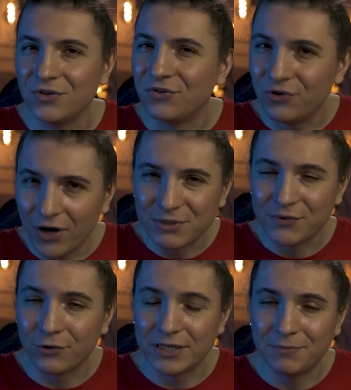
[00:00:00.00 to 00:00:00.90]
drums
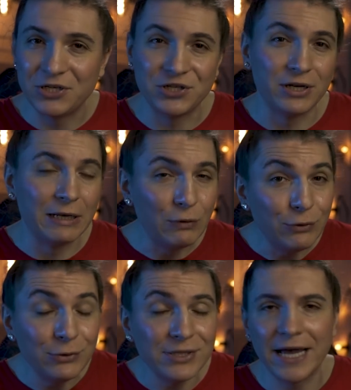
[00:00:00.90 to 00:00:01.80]
were especially
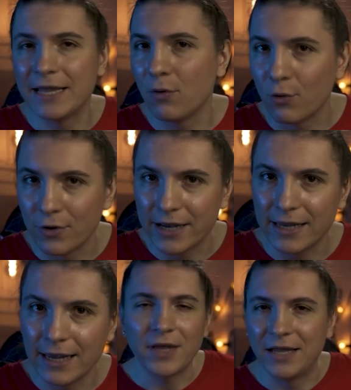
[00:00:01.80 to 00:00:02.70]
loose and
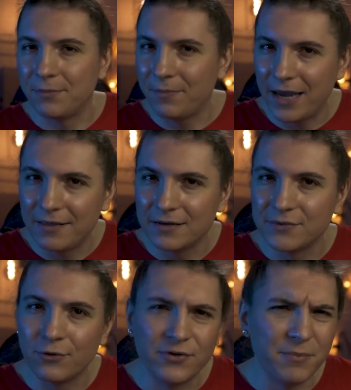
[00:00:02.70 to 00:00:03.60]
organic, and the patterns
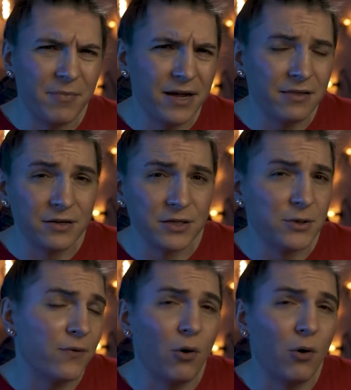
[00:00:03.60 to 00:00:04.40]
were reminders of